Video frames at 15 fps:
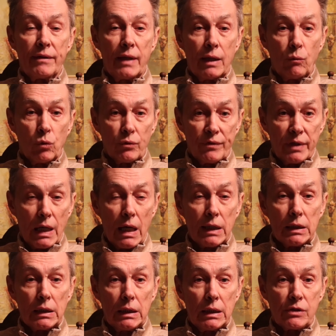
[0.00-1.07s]
they will
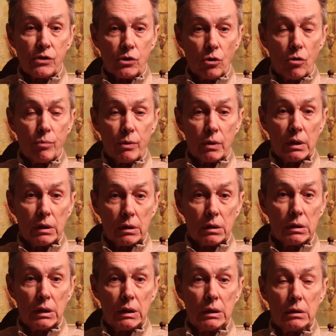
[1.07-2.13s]
not get sober and
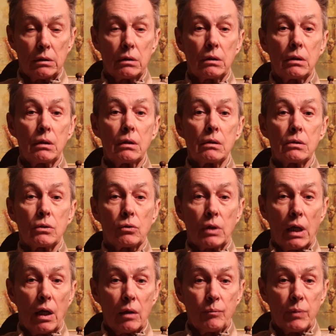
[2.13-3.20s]
clean. So
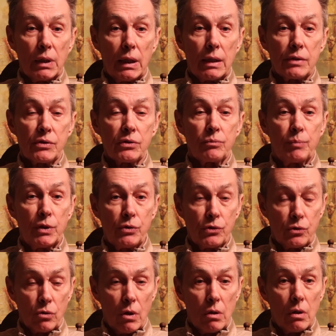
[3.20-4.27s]
God bless, be
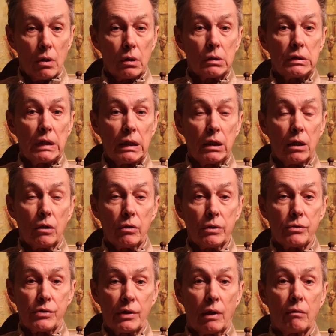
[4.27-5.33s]
strong, take care of
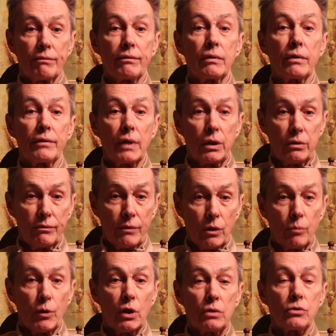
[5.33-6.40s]
yourself. Thank you
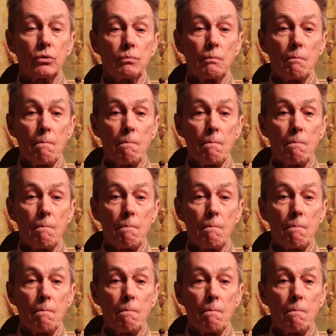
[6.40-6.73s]
very much.